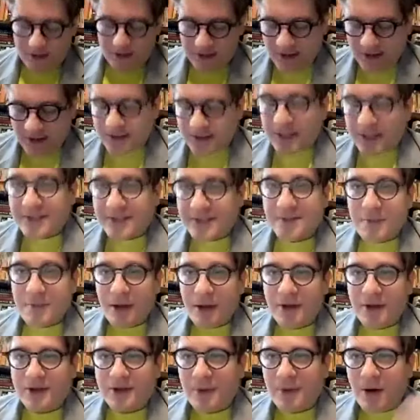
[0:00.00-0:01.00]
Dustin
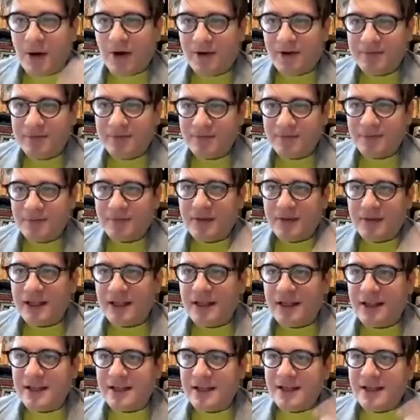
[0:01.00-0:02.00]
Mothersball,
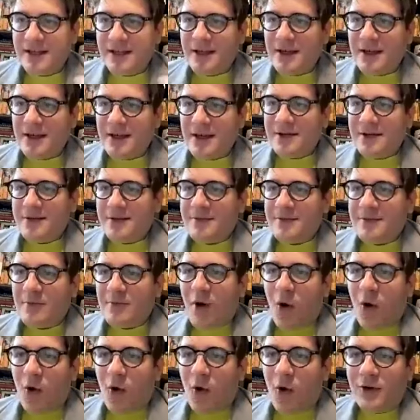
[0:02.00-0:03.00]
the
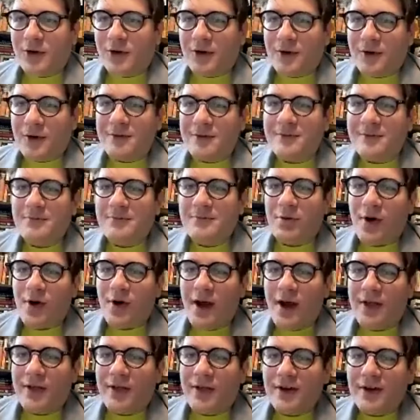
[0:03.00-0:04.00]
older
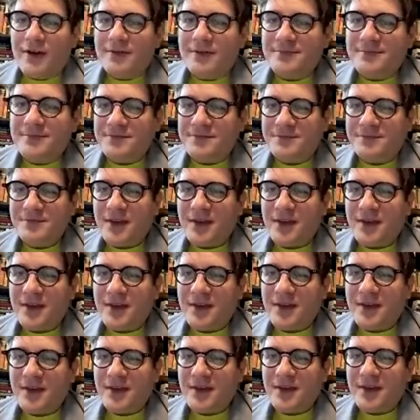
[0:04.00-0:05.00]
brother of
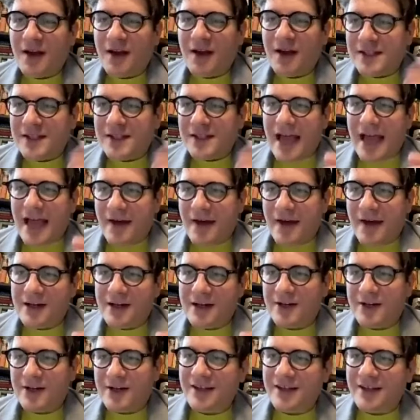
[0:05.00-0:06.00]
this half here
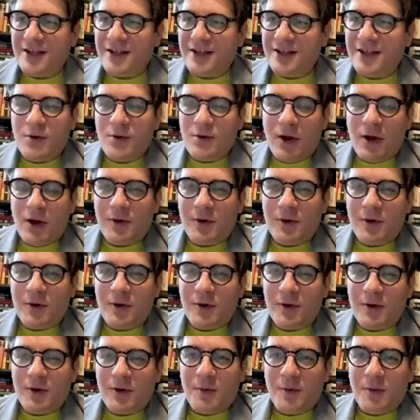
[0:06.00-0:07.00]
that you all are
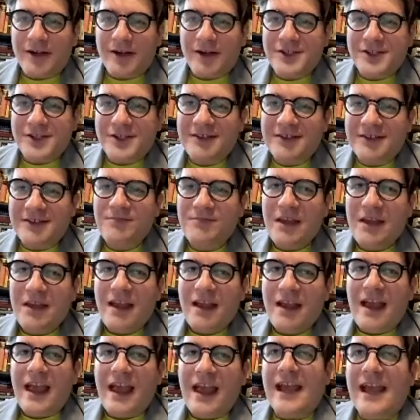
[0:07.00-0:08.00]
watching,
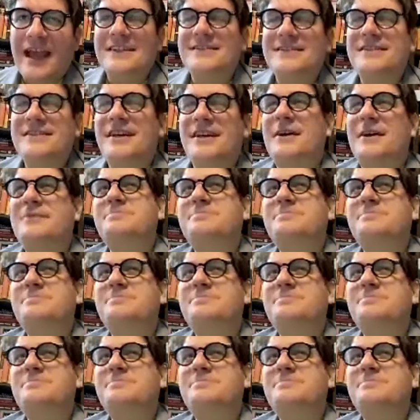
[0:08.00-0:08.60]
and um,